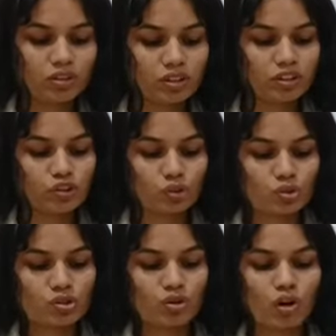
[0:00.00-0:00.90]
It
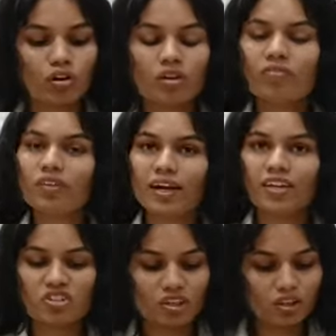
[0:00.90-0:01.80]
shows long-term
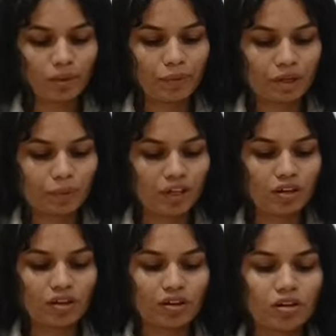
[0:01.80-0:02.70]
financial commitment
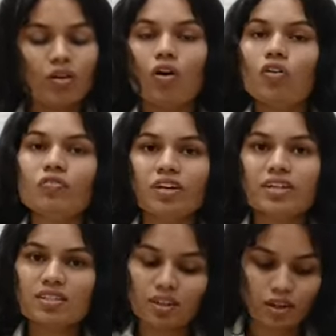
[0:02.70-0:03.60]
of
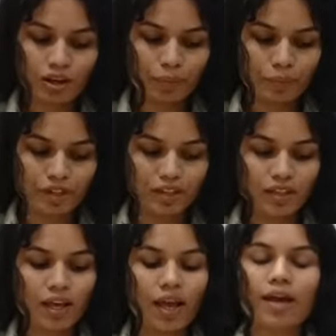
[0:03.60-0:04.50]
its company
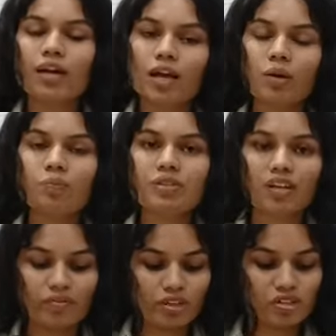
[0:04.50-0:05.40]
and helps
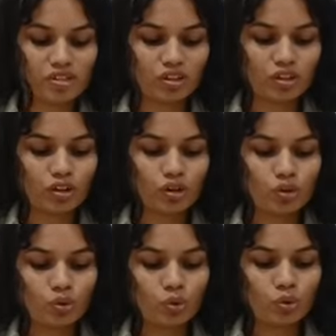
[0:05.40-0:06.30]
investor
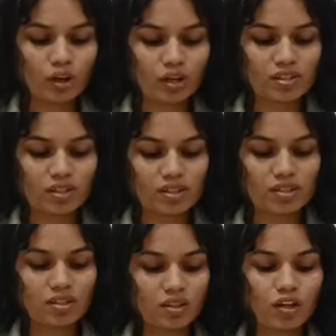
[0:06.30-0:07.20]
to assess
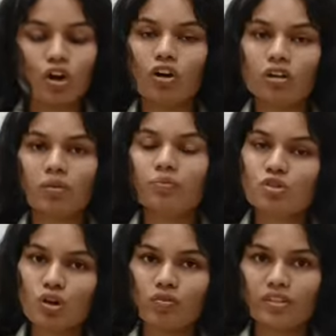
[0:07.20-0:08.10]
the long-term
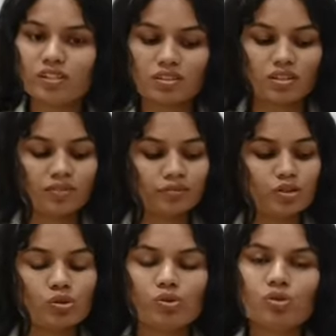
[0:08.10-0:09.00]
solvency.
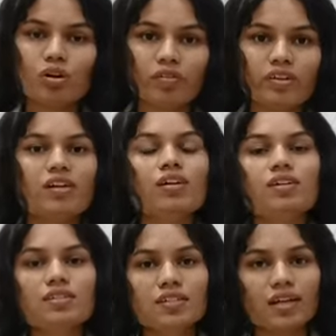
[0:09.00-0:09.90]
So our
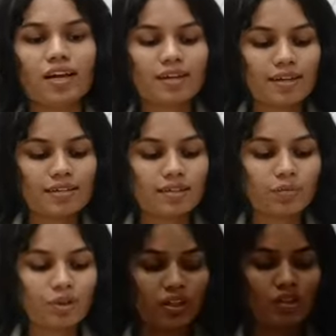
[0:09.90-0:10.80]
second
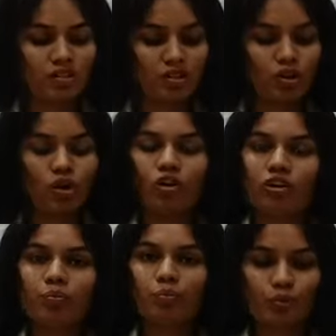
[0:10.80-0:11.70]
concept is
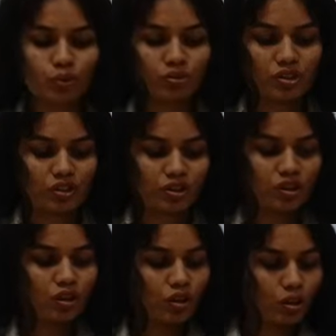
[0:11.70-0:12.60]
long-term provision.
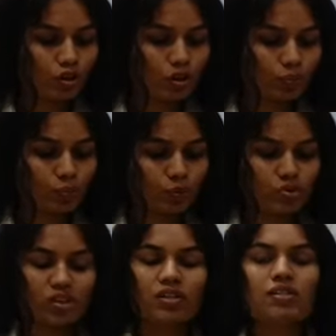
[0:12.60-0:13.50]
Long-term
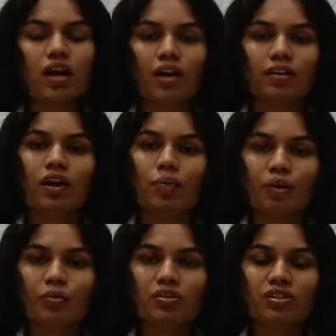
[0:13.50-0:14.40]
provisions are the
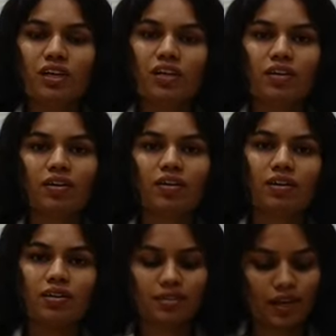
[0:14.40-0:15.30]
amount set
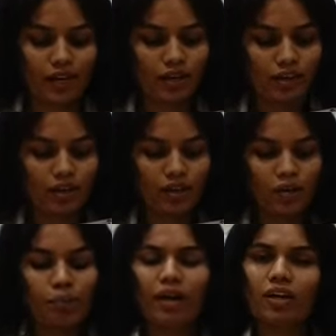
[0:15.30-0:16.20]
aside
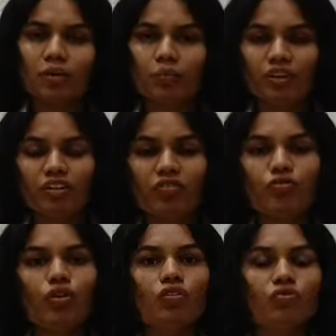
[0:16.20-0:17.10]
by company
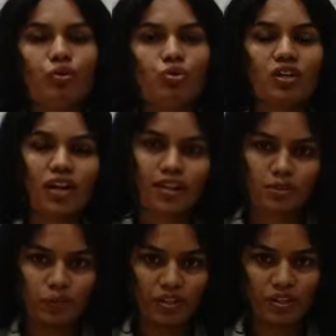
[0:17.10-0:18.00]
for future
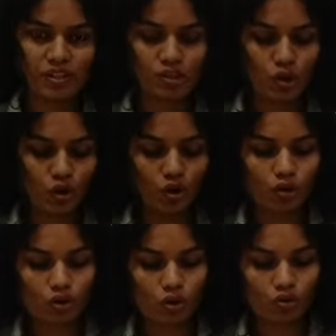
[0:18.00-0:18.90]
expenses or
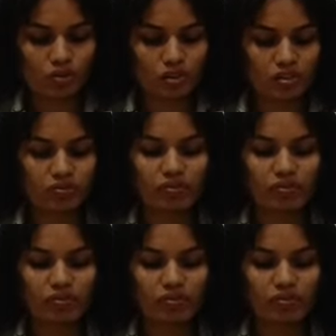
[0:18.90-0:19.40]
losses